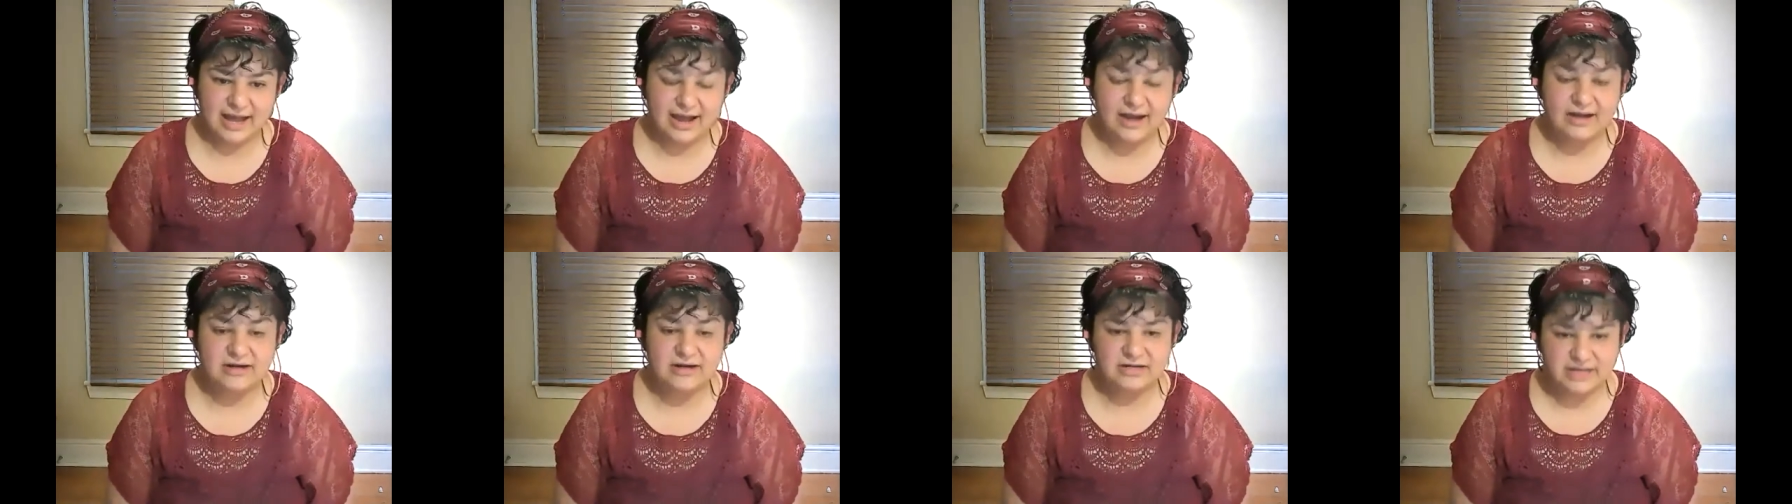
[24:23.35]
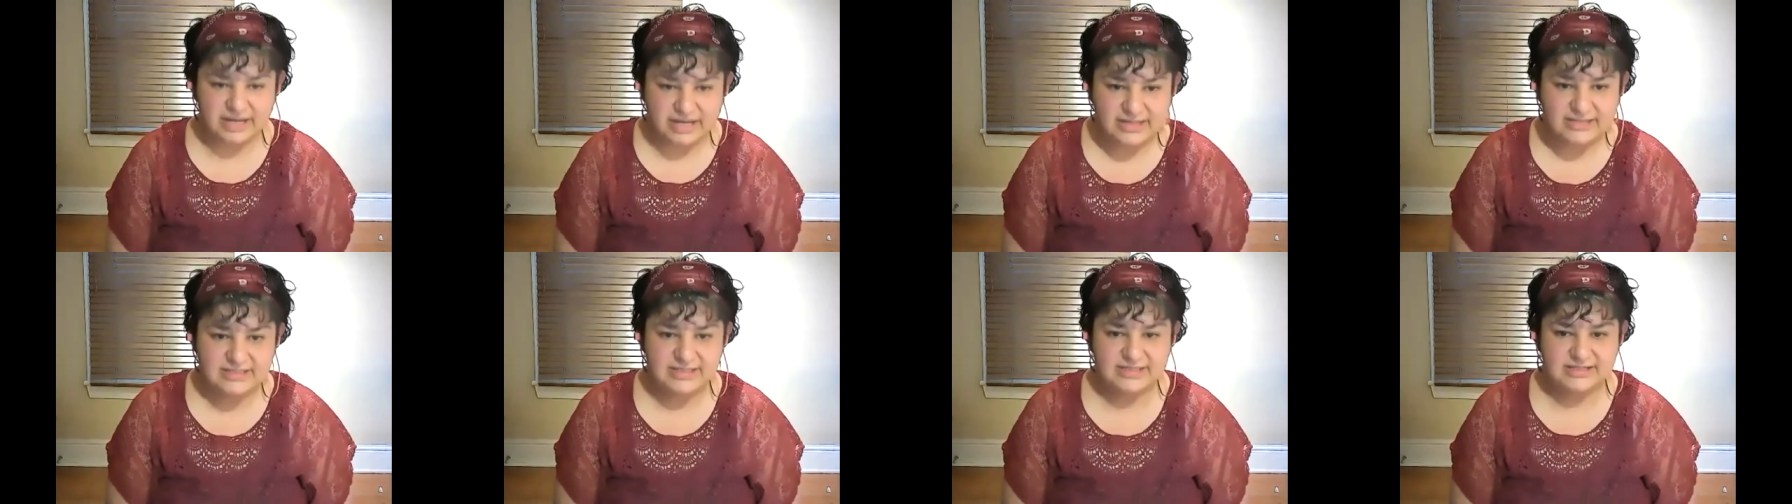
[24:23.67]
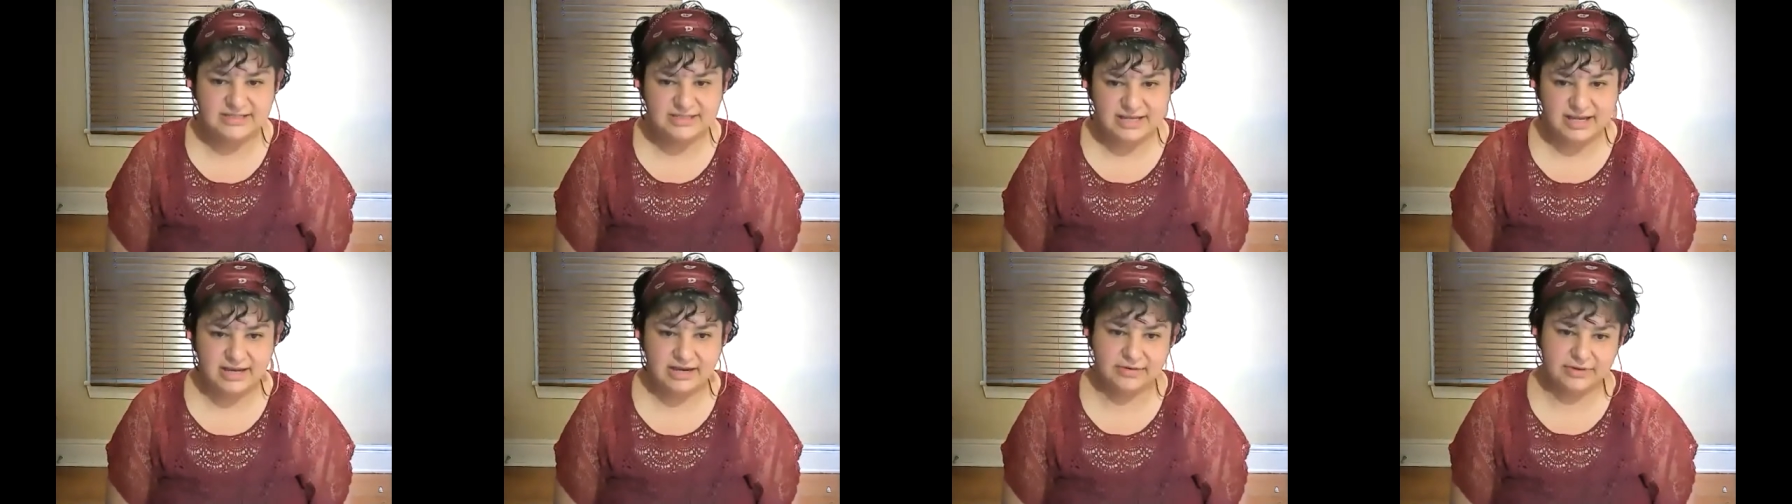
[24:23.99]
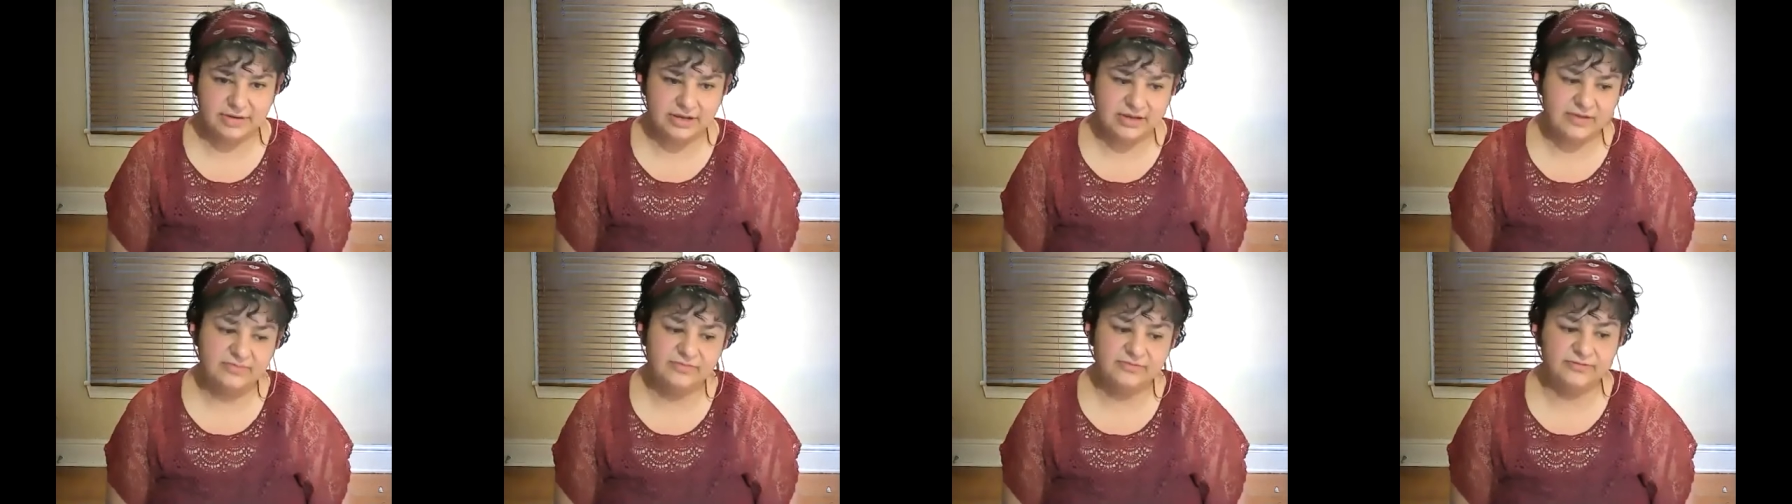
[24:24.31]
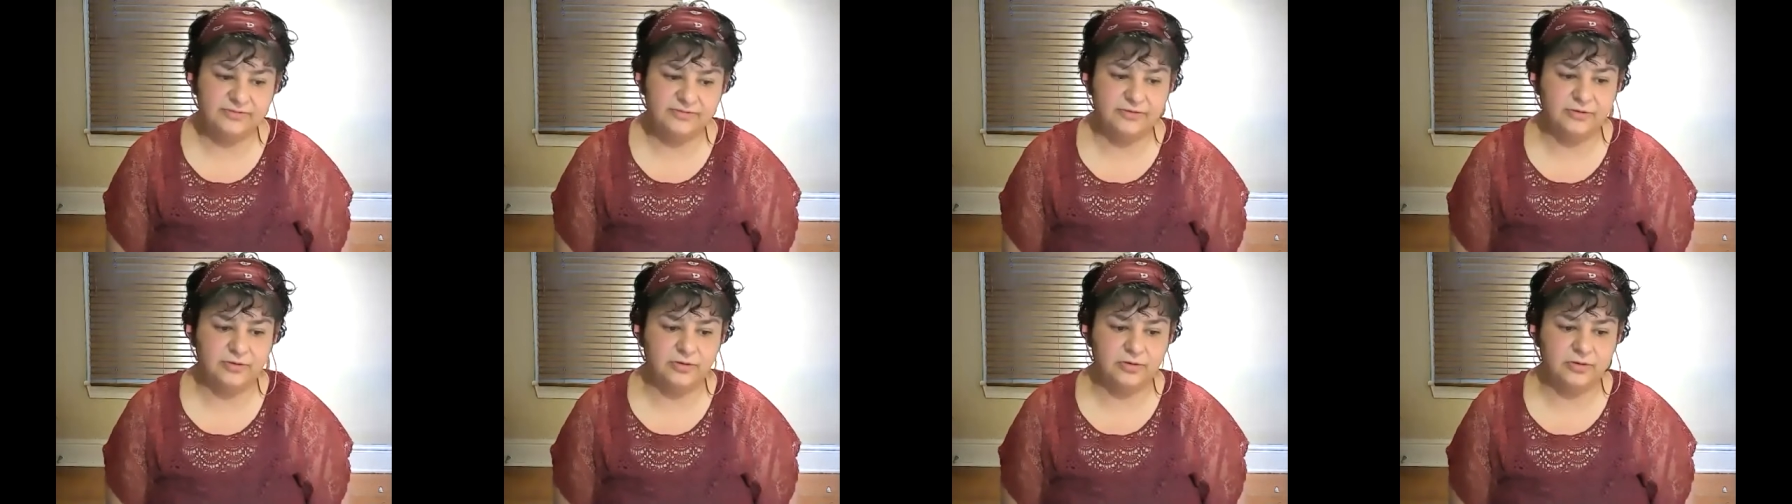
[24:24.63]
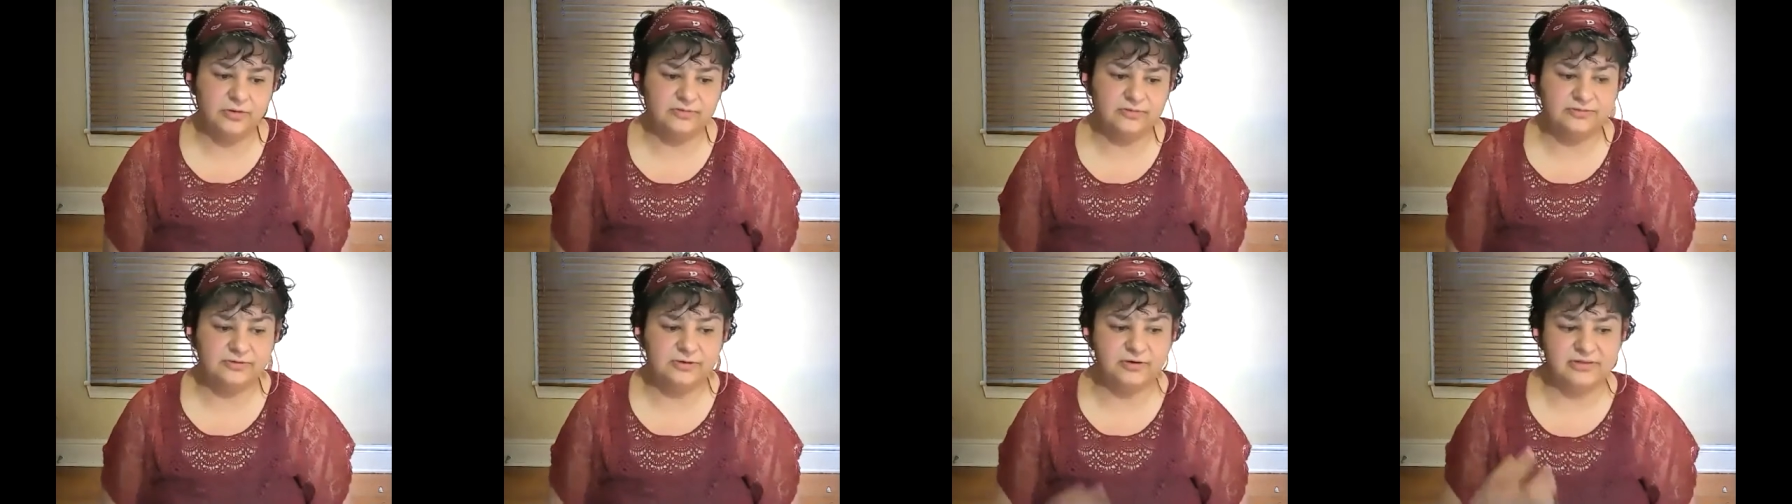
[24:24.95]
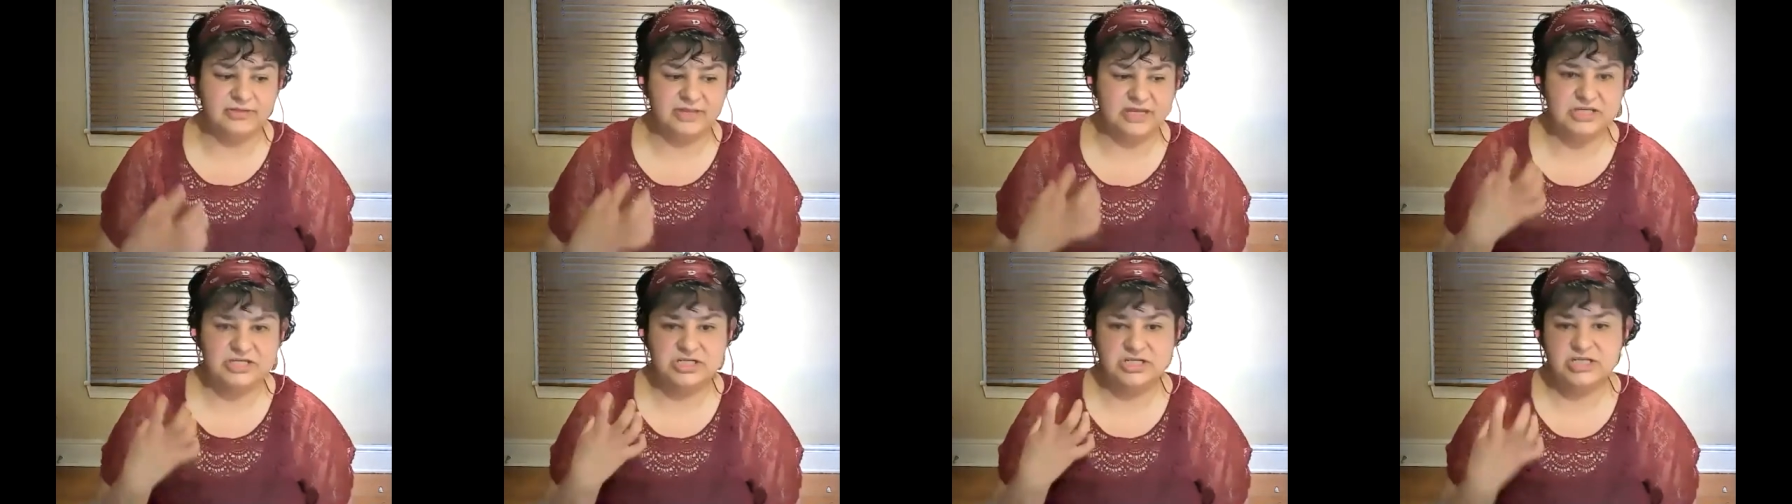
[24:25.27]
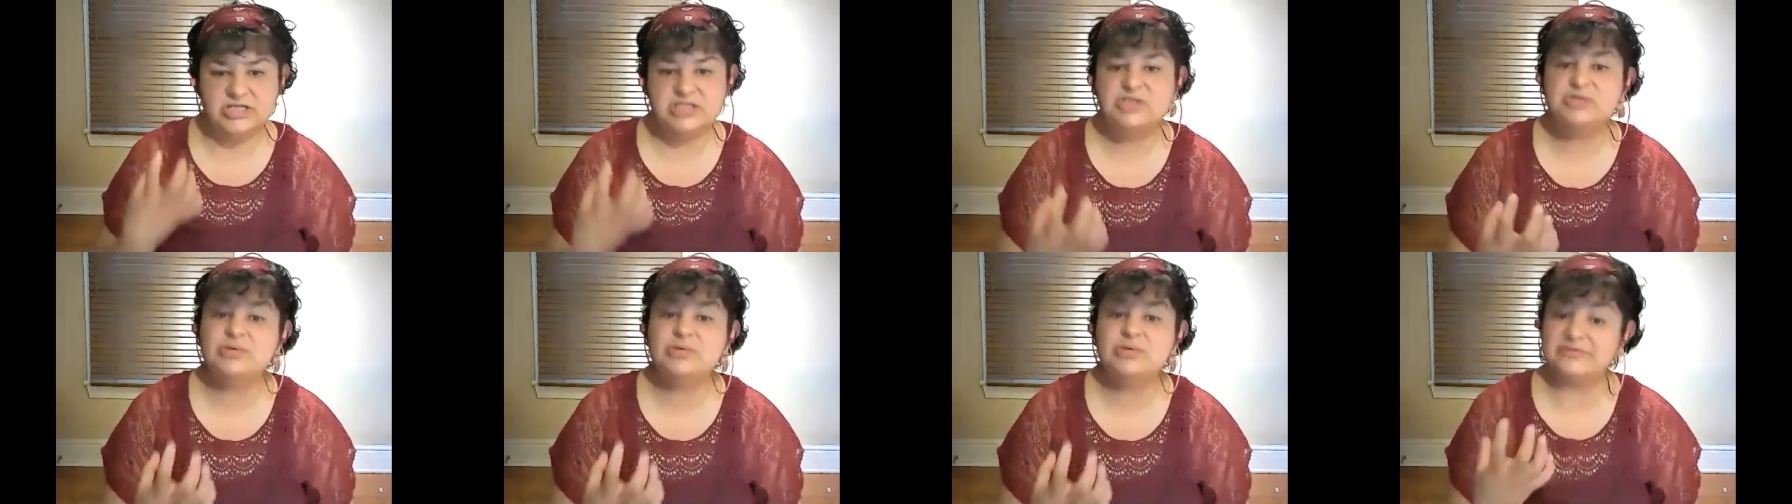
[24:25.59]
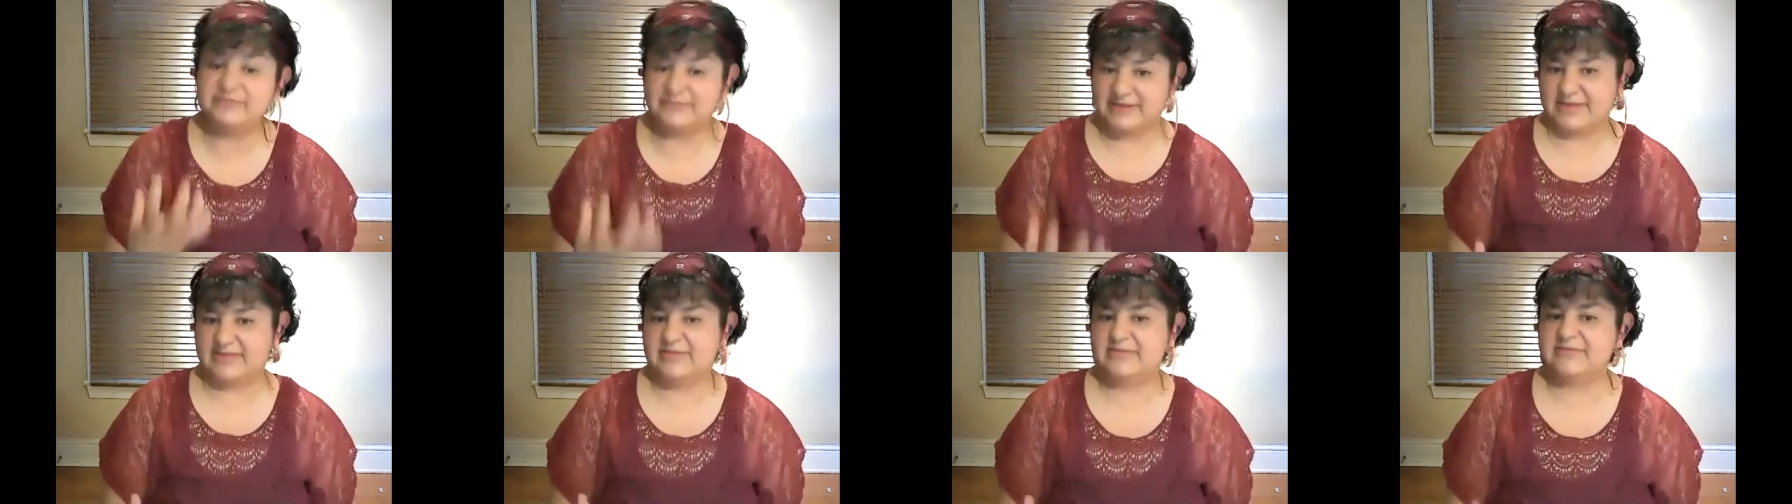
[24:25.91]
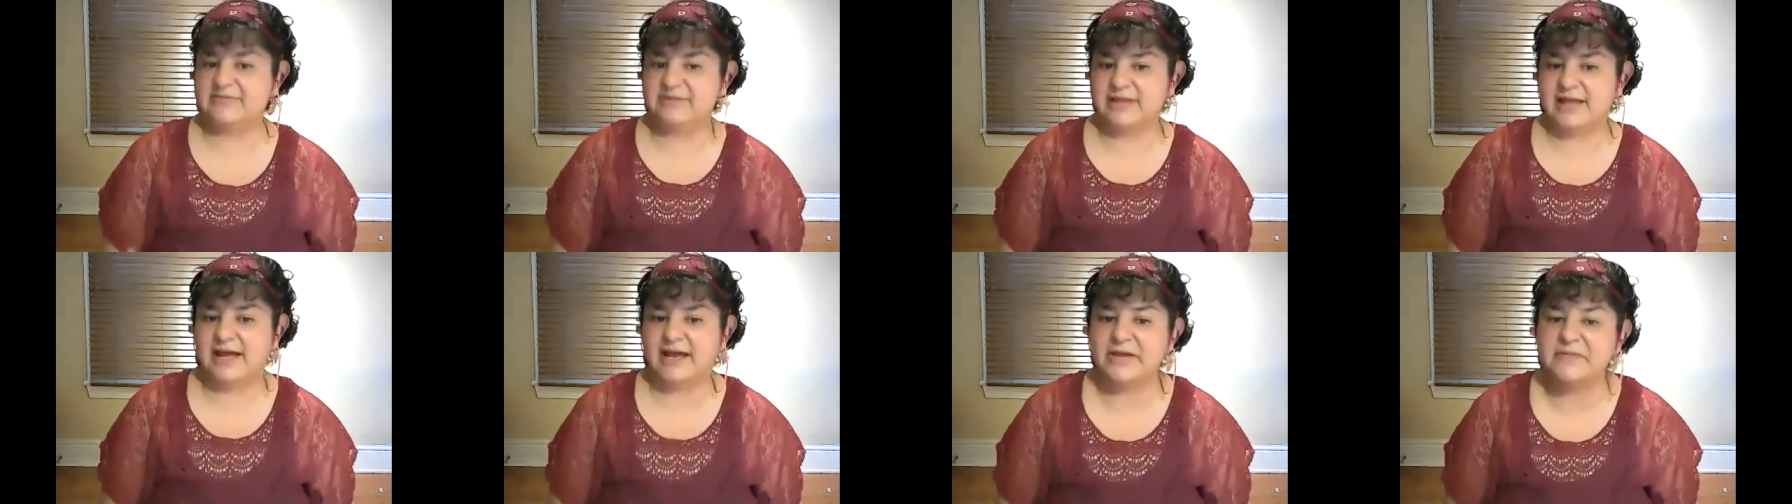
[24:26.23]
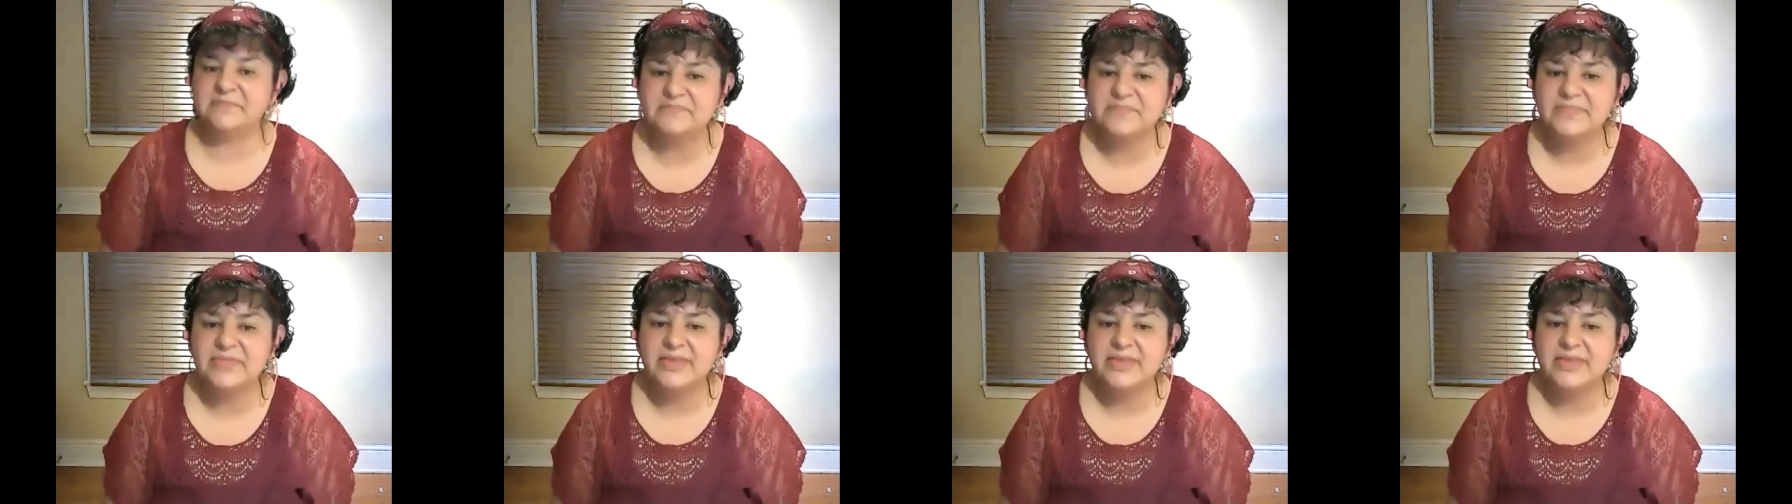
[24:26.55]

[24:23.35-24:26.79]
are necessary for the yeast to affect the fly.